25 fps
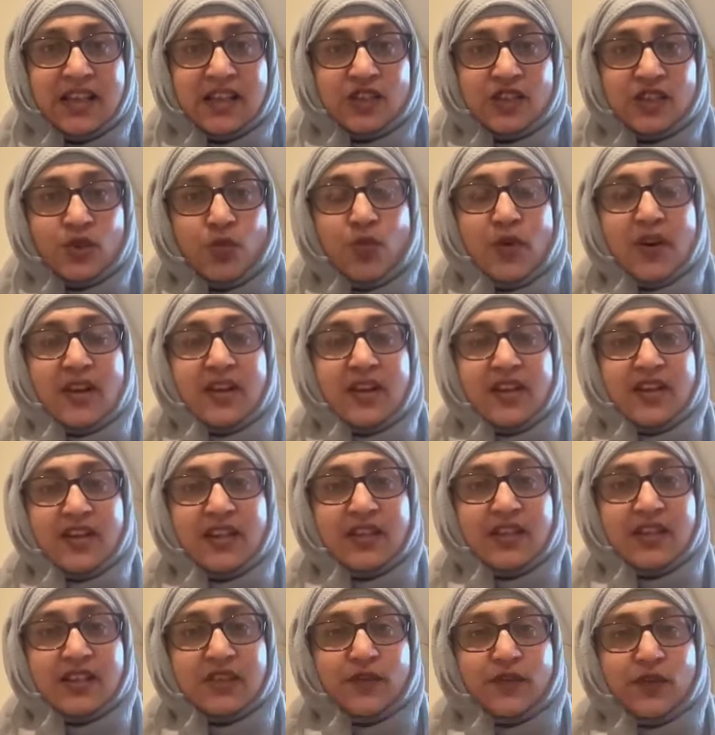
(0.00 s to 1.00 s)
so one
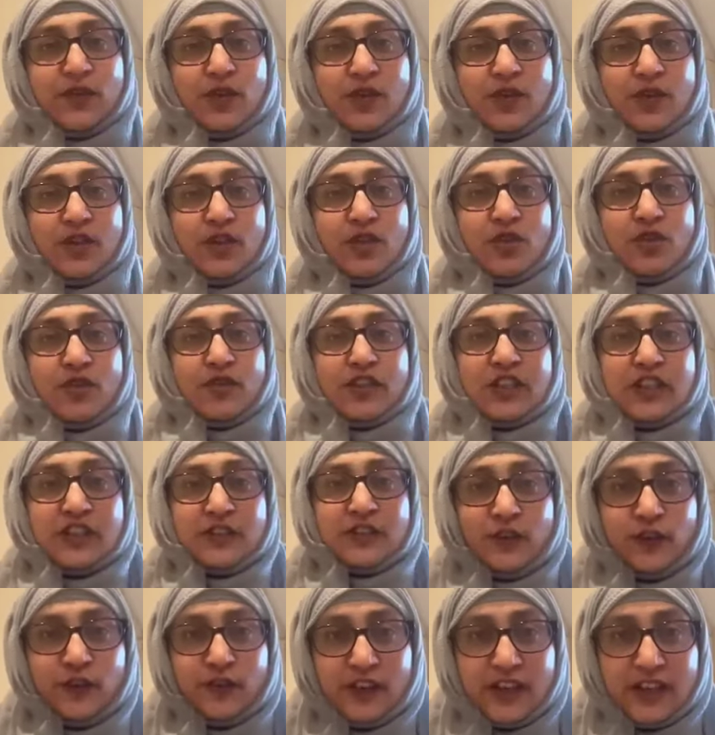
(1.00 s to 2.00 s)
is for, you know, you're
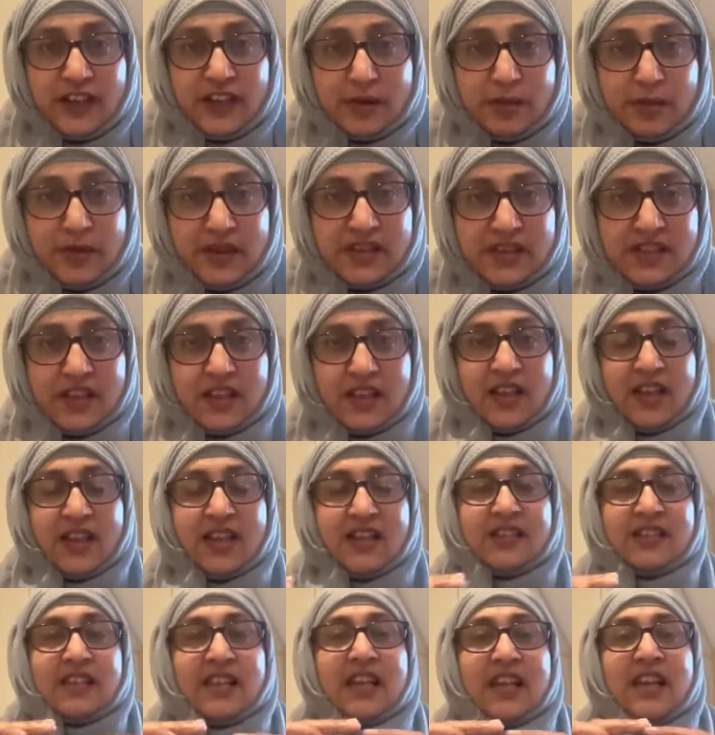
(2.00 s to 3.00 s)
just fulfilling the basic
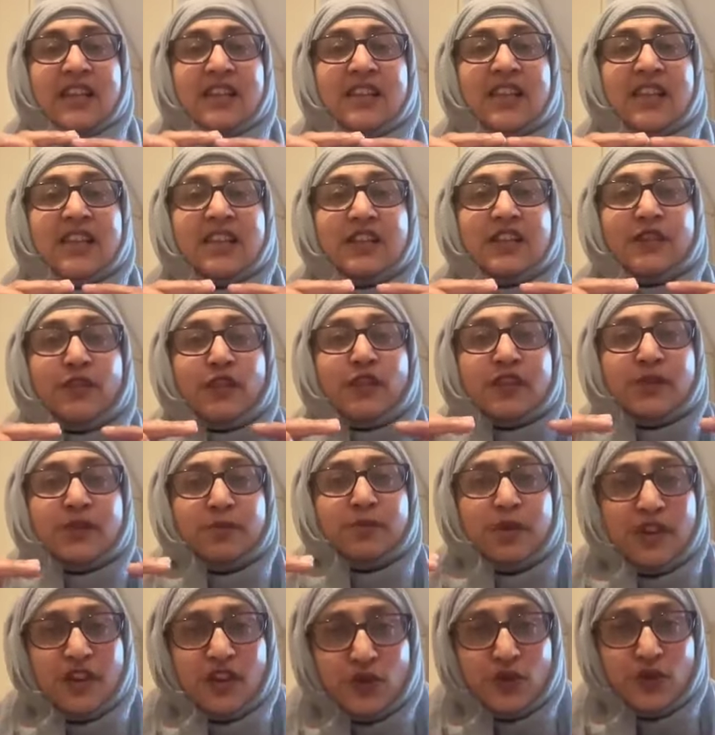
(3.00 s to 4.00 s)
things. That is for
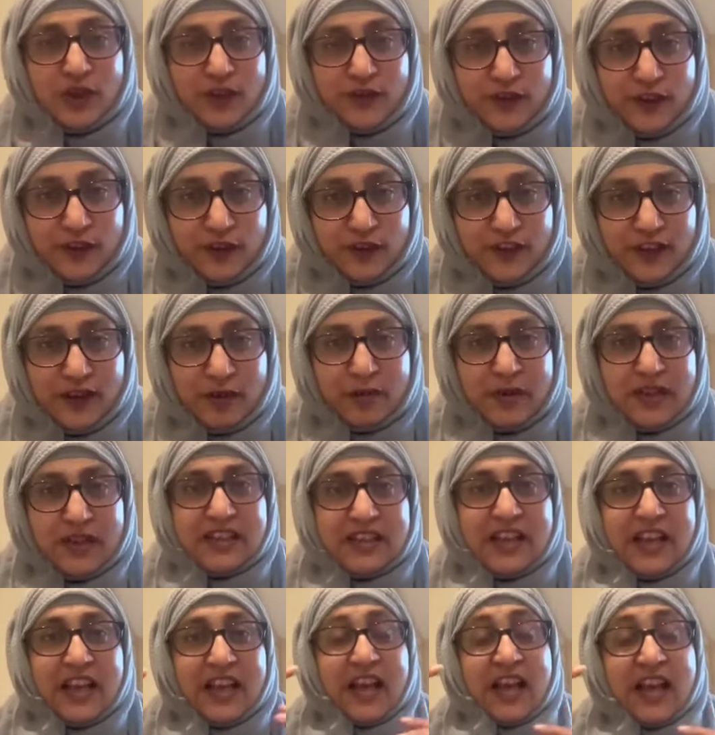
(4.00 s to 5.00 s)
spiritual
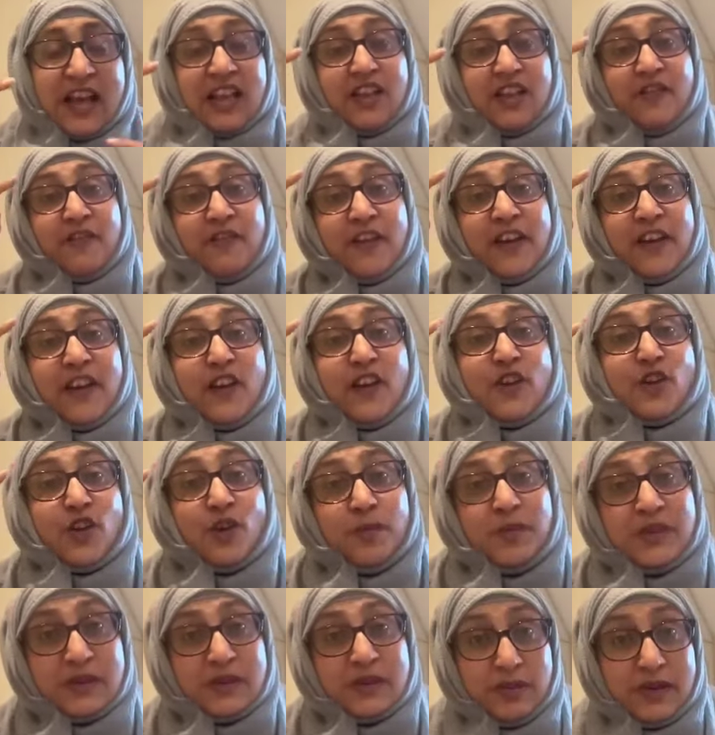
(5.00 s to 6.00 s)
fulfillment. And the very
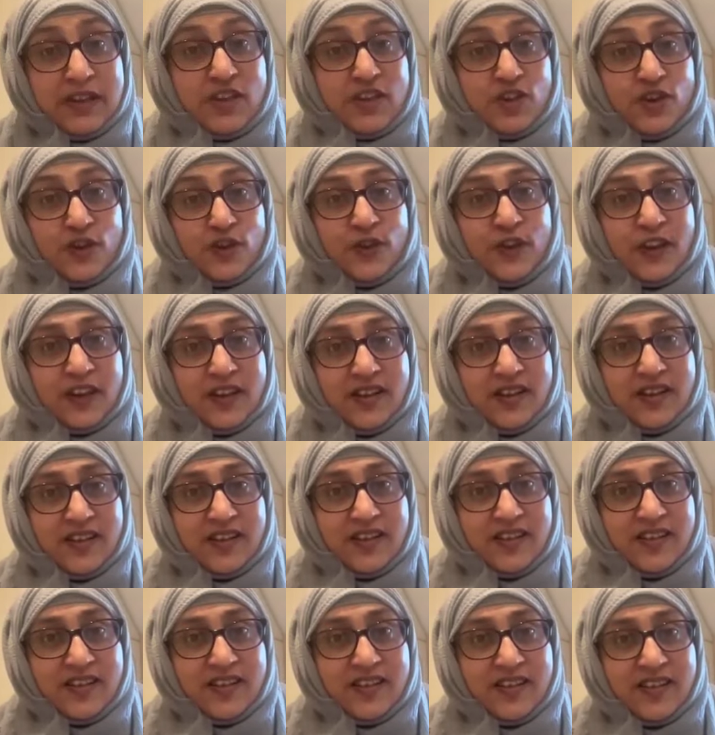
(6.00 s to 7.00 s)
top is the pleasure of
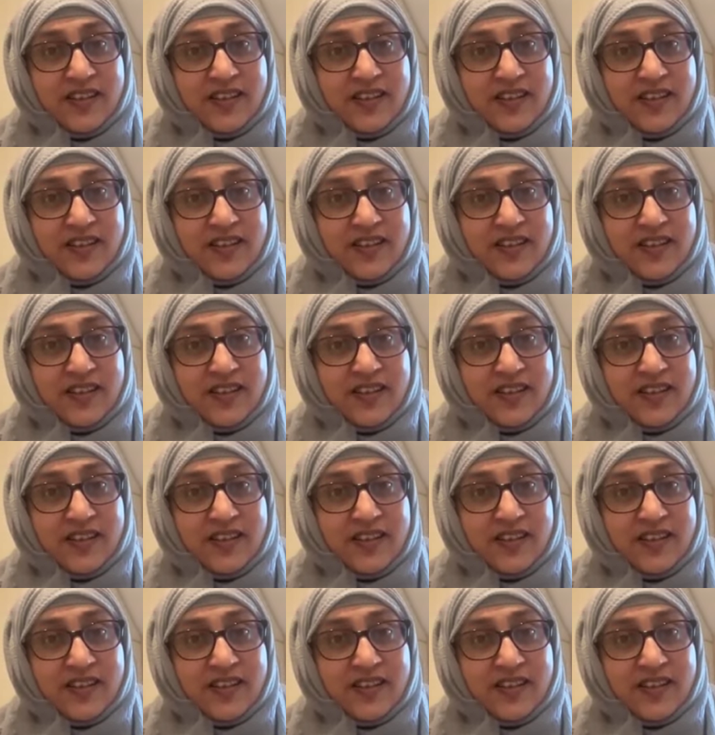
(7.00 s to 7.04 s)
Allah.